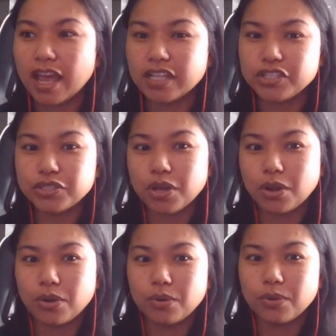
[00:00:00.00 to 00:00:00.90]
And
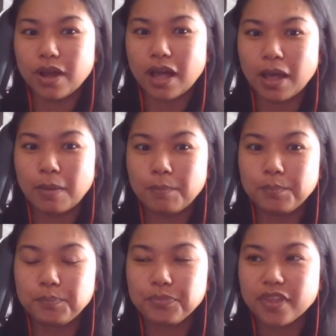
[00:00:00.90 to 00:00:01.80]
so
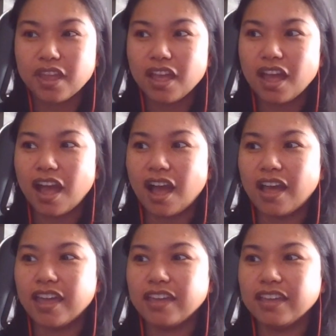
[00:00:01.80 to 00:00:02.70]

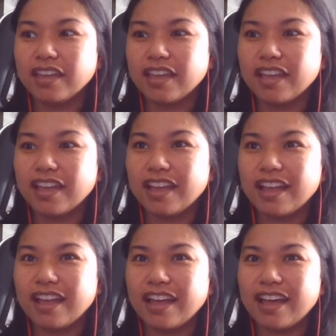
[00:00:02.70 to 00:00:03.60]

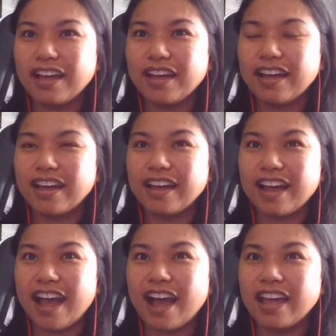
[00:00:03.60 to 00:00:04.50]

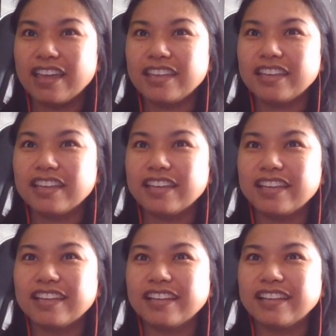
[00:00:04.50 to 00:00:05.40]
I
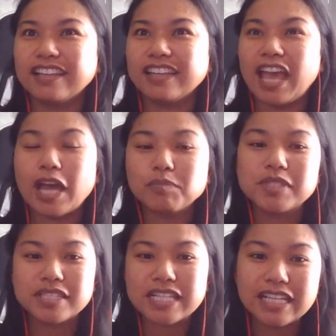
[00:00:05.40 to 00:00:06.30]
kept
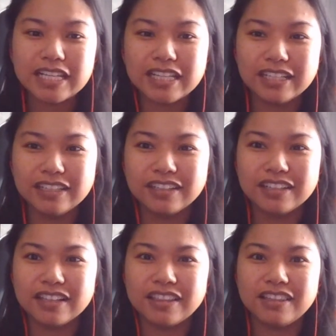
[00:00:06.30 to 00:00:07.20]
seeing
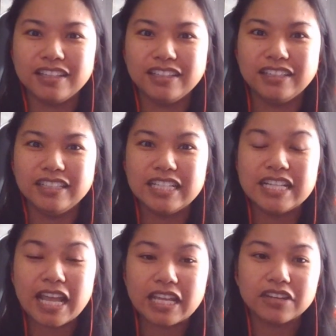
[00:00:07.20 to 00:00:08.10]
the
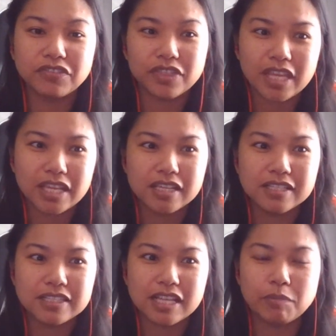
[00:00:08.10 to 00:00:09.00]
negative
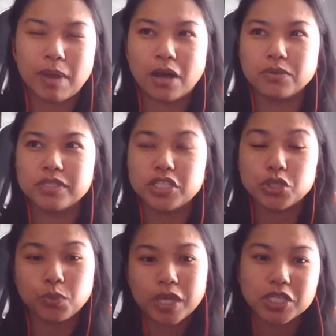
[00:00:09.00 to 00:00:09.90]
things about
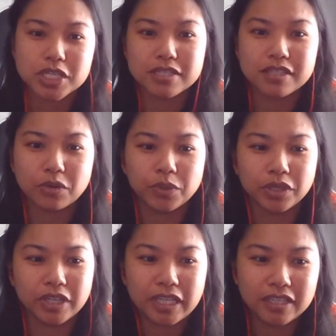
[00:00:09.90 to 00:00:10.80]
situations that we
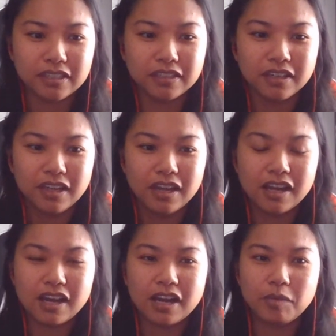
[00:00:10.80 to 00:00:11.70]
were in,
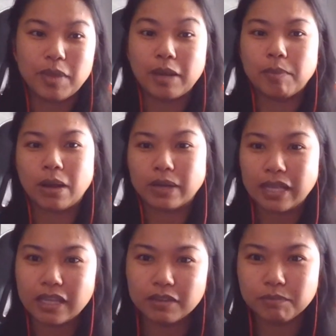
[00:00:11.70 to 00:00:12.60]
and about
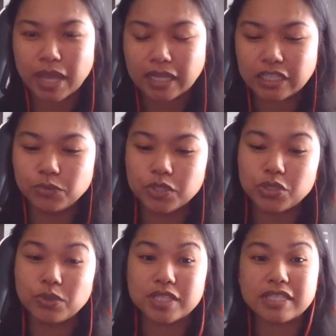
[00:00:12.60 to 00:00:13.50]
him, and he would
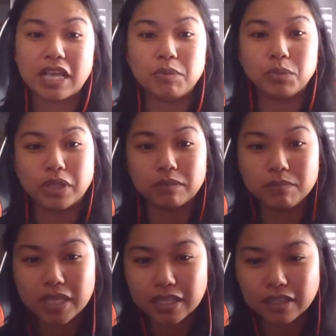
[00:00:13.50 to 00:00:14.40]
do the same with
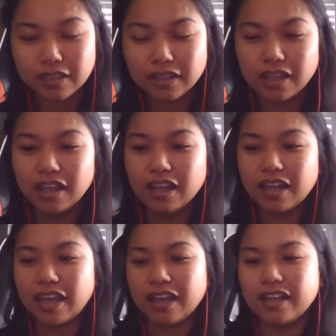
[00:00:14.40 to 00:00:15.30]
me.
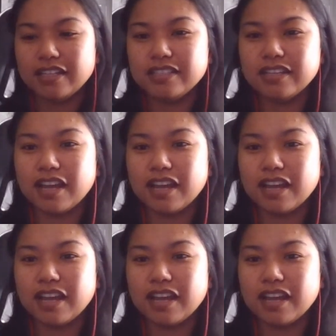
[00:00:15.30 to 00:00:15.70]
And